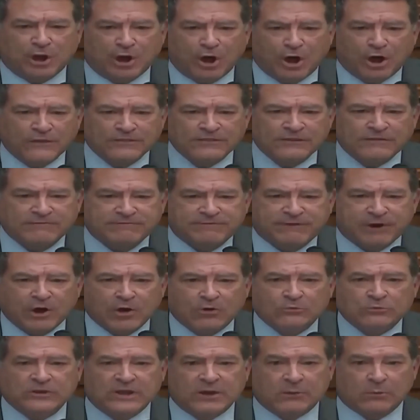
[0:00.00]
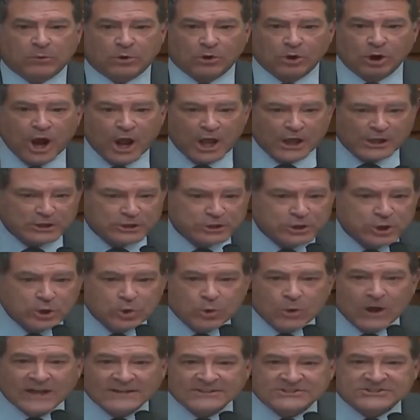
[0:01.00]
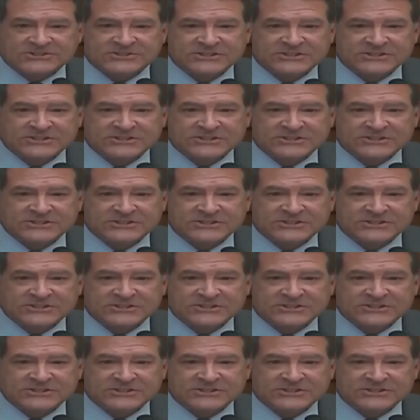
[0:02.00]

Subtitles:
on the phone that were U.S.